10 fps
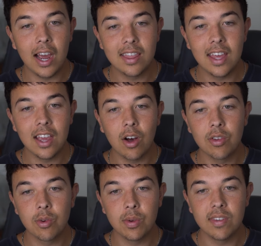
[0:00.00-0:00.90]
I think
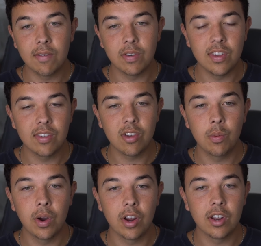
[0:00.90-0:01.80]
also with San Francisco,
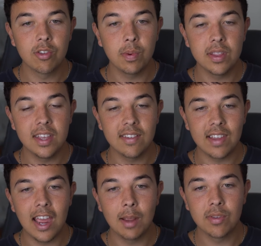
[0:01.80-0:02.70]
we're going to split these
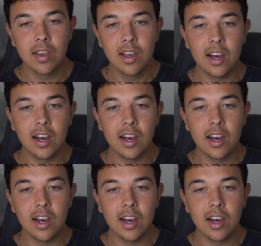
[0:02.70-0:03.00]
games.